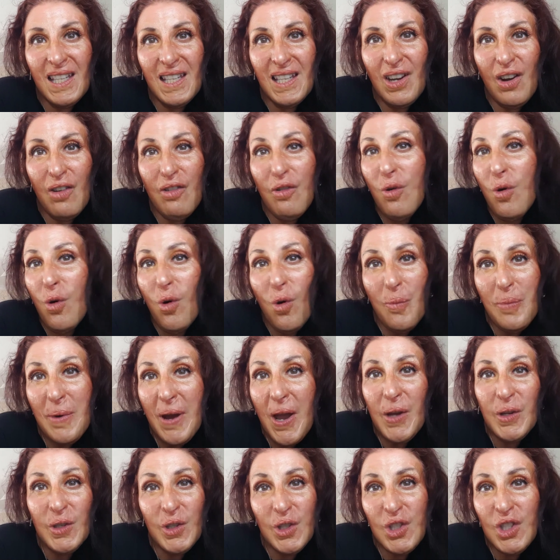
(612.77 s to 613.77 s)
of hope
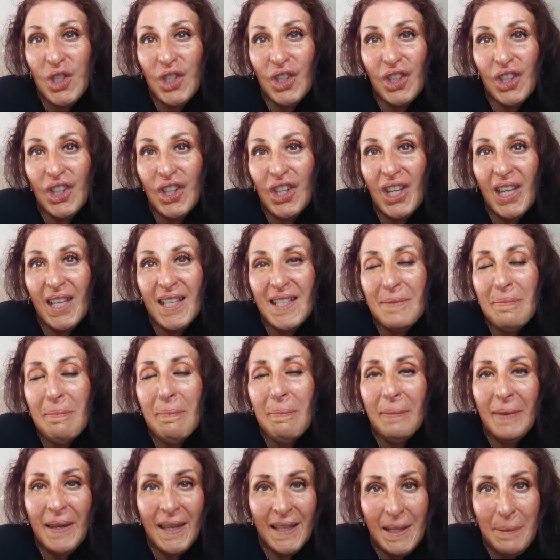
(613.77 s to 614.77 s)
out to as
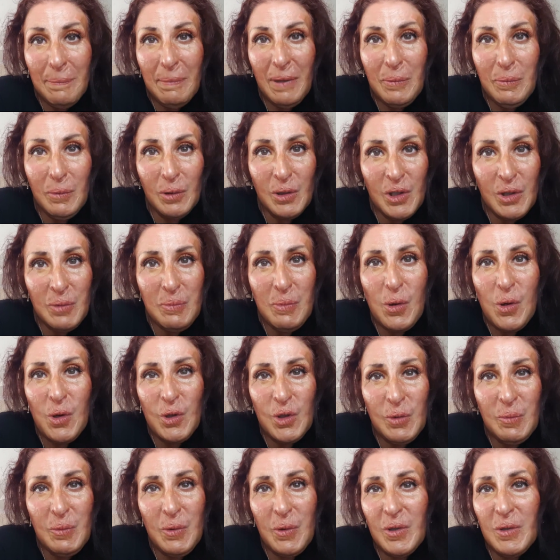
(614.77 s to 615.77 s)
many people as
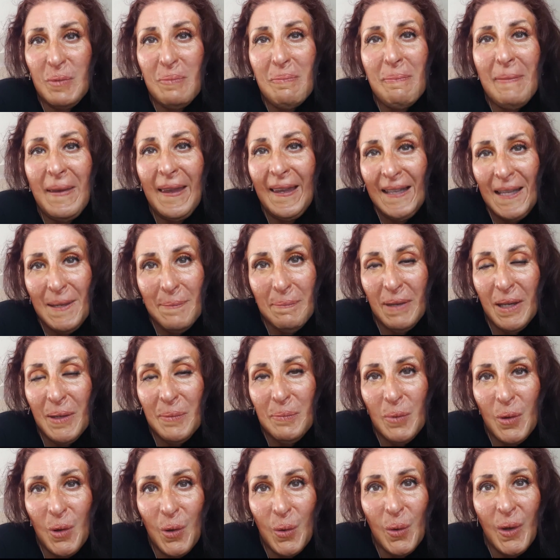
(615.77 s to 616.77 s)
possible, as many
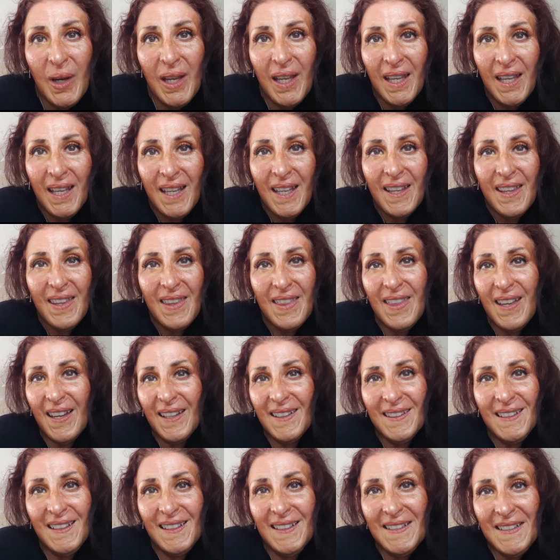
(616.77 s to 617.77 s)
people that
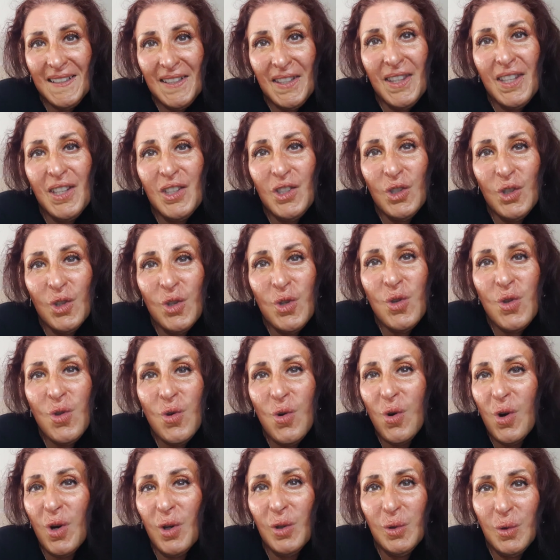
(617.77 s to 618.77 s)
need it, that you're
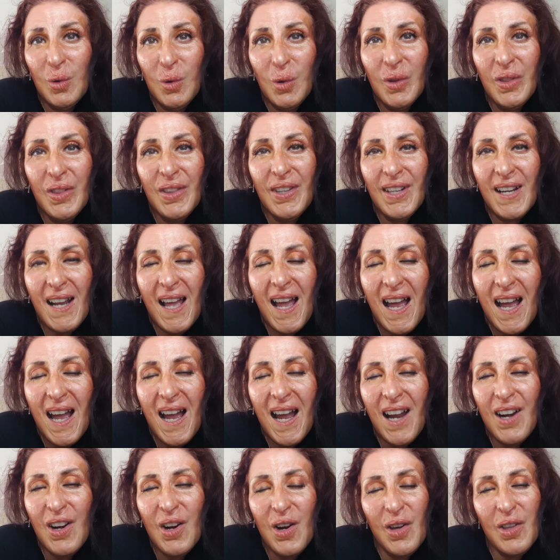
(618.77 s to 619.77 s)
not alone. There
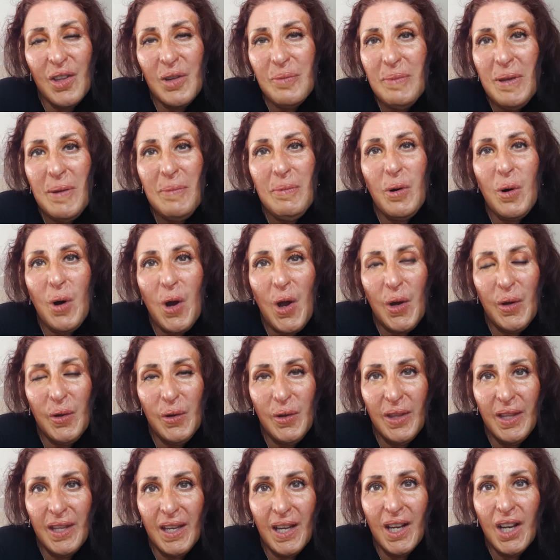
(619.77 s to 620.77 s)
are other people out
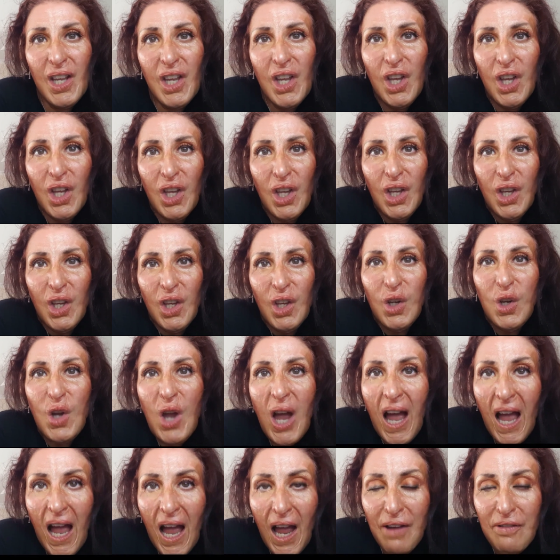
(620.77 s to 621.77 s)
there who
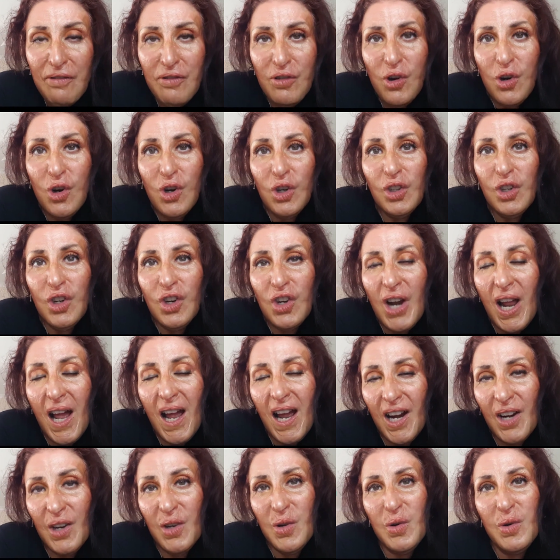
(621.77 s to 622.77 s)
have gone or
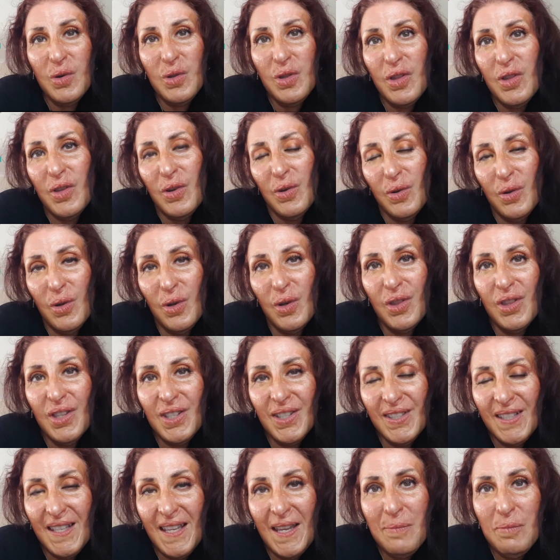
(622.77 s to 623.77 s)
are going through the
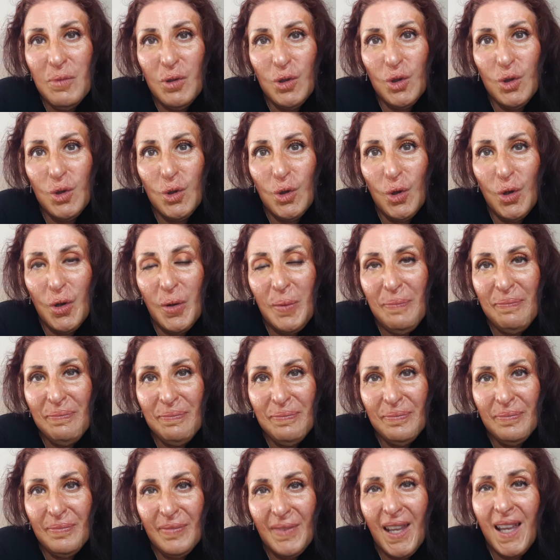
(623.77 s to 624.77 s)
same as you.
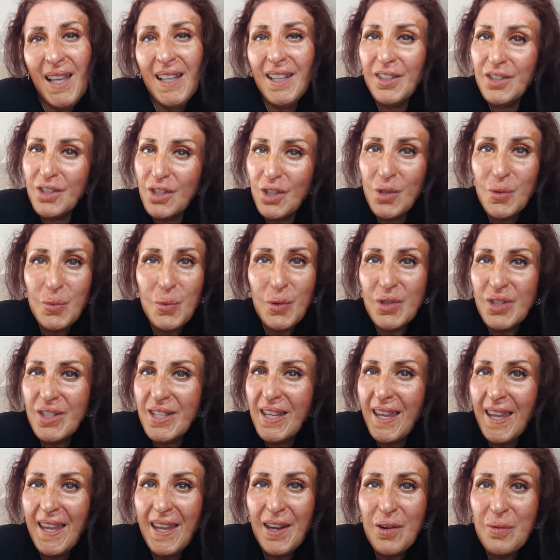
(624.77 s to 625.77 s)
And I just want to
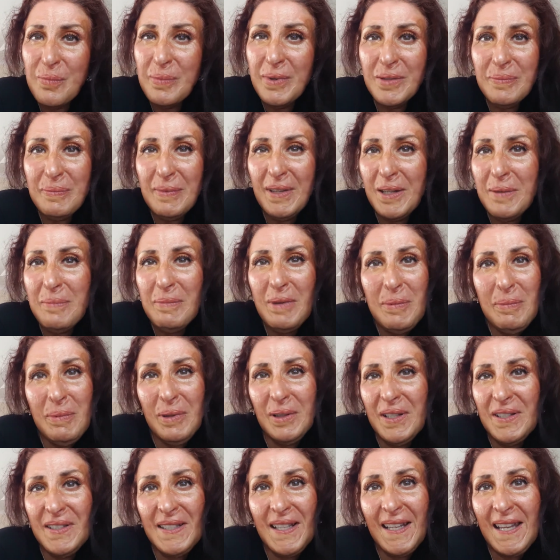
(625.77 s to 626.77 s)
help as many people
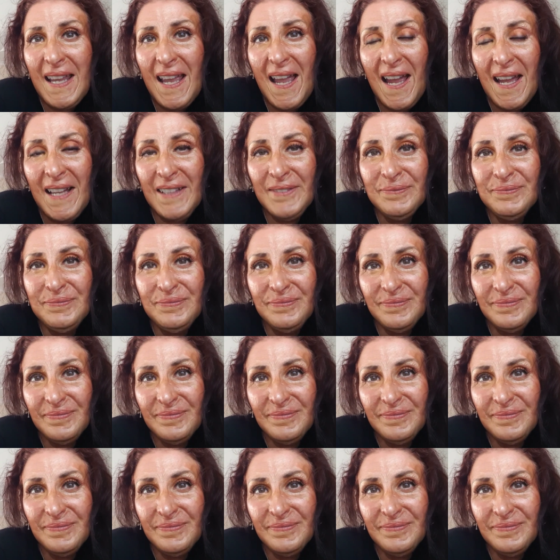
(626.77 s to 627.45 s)
as I can.